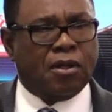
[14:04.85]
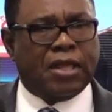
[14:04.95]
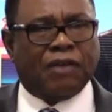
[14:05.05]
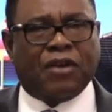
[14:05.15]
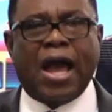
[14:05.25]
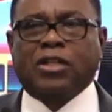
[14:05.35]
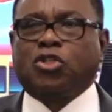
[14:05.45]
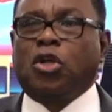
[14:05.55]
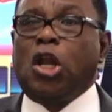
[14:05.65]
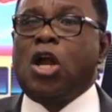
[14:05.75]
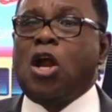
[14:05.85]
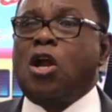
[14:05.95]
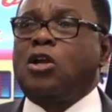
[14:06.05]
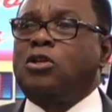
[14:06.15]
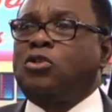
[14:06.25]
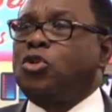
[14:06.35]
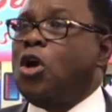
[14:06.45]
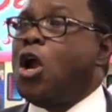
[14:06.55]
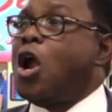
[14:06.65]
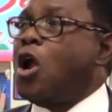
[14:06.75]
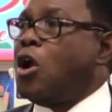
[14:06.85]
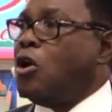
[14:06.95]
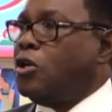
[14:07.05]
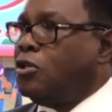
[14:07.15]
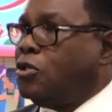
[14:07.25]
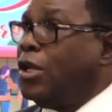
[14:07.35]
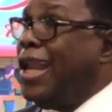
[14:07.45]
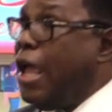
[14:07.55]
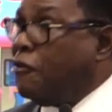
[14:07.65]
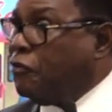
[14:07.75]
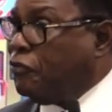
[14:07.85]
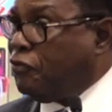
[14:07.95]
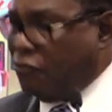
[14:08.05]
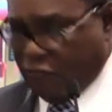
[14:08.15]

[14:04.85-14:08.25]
They have got to learn to earn, to live.